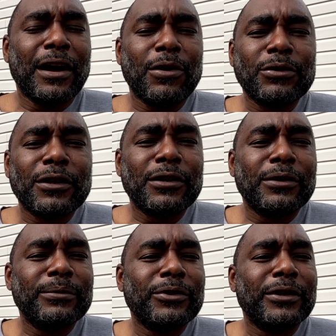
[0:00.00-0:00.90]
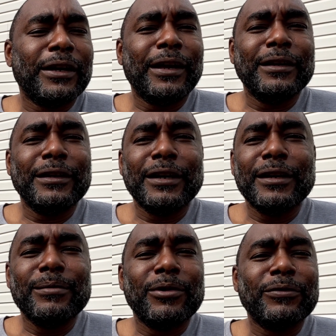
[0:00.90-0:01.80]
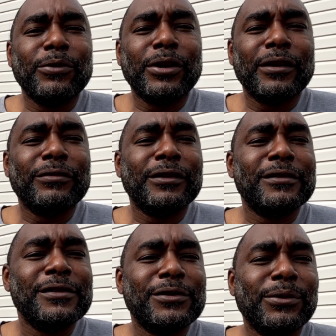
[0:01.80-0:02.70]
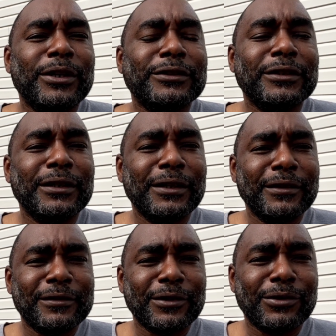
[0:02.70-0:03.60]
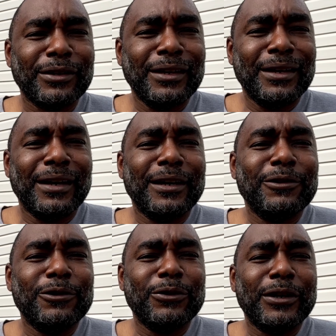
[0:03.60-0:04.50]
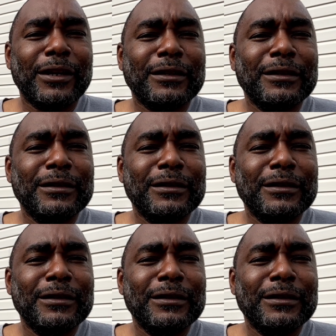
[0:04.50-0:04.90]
outcomes or the end game of whatever the situation is. So I don't know that